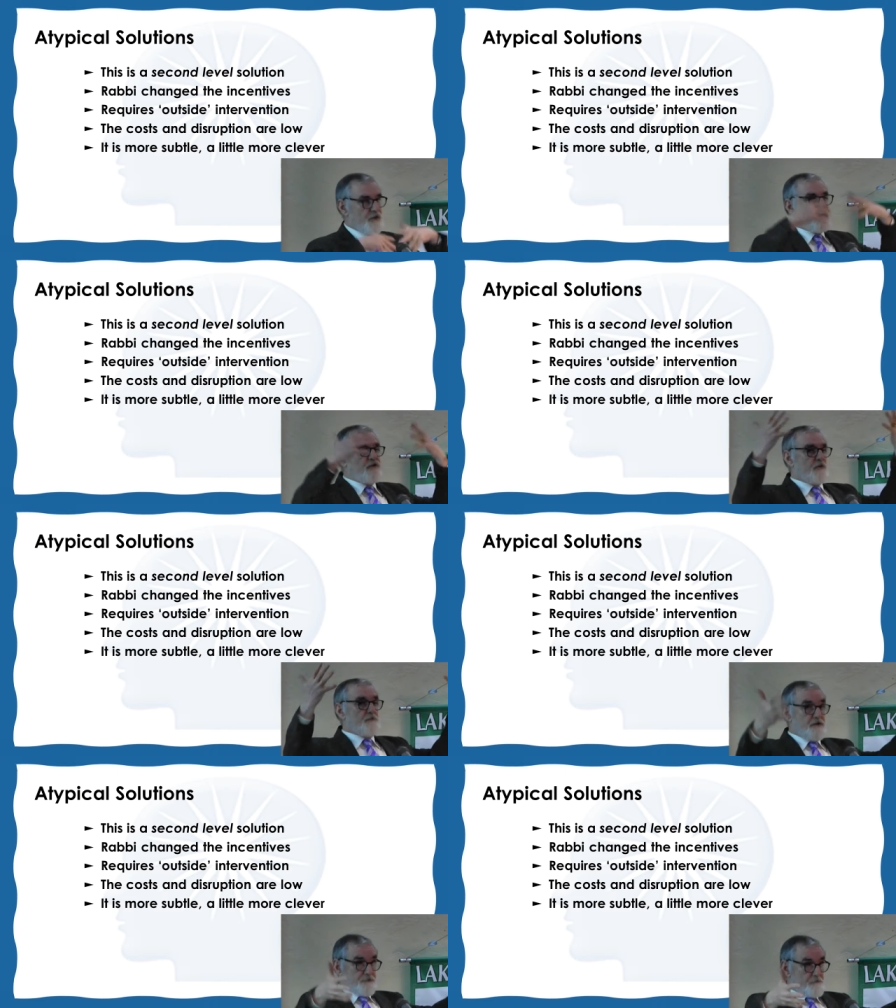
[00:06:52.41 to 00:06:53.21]
We need
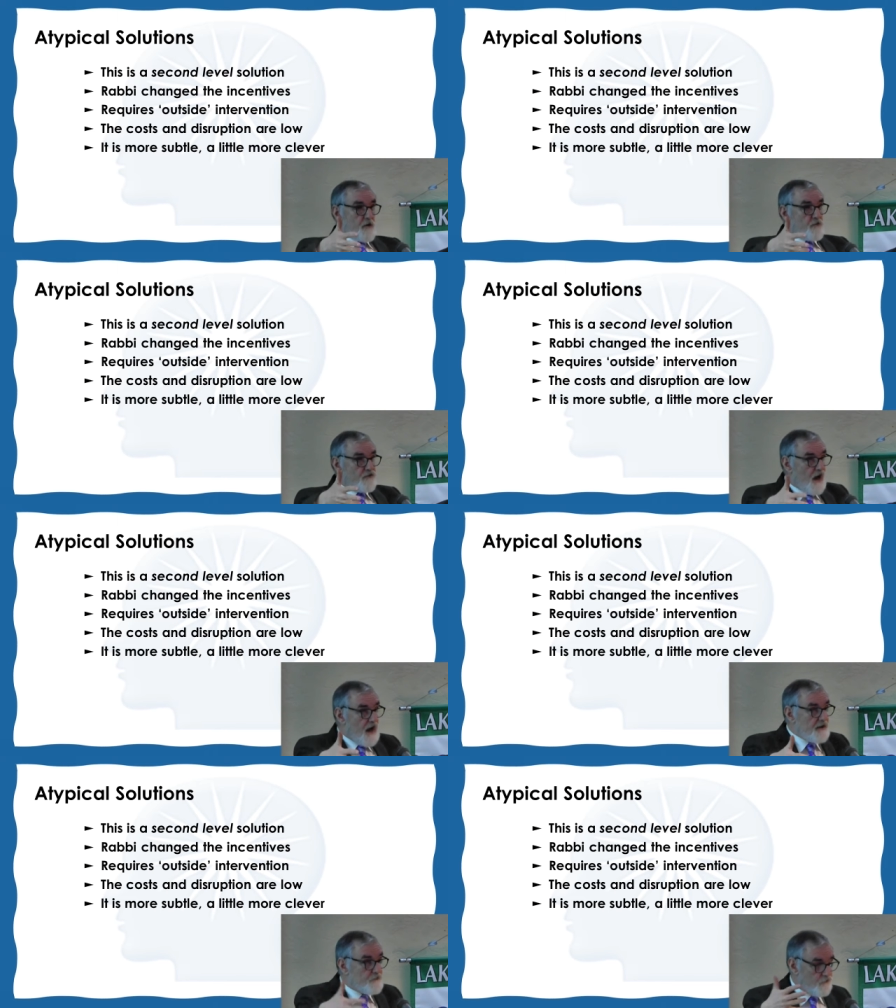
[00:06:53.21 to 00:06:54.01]
somebody from
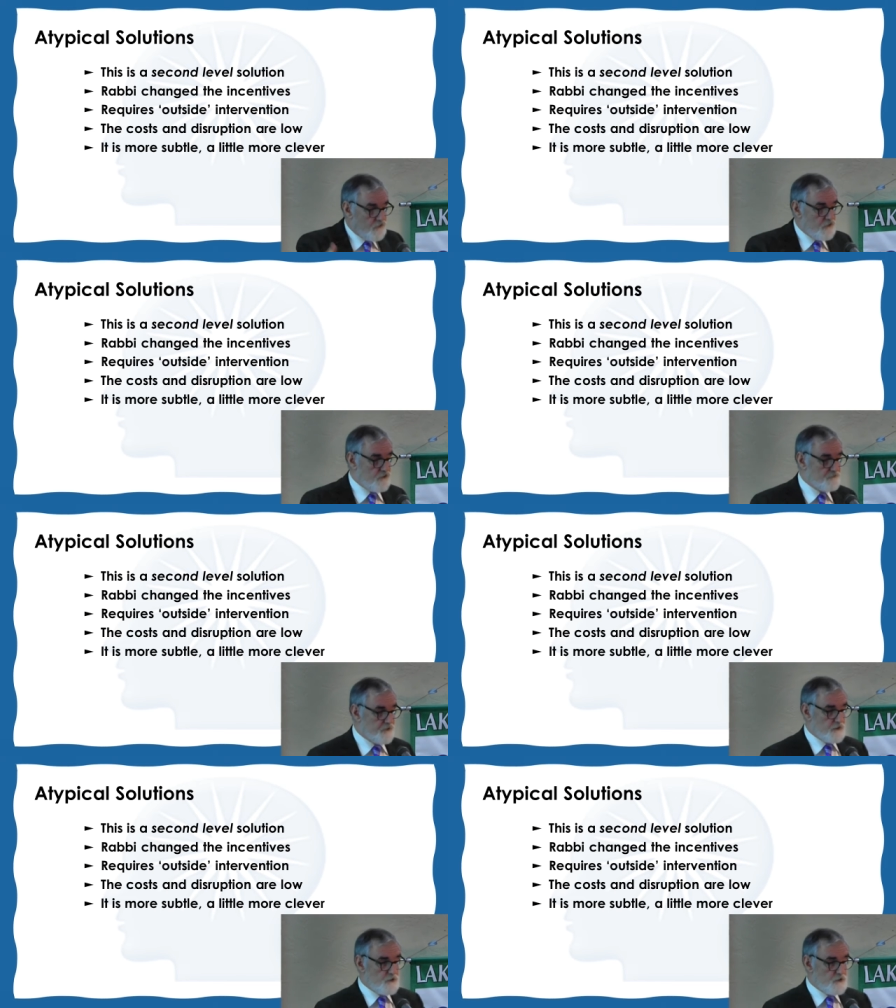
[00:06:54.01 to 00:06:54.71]
outside to see something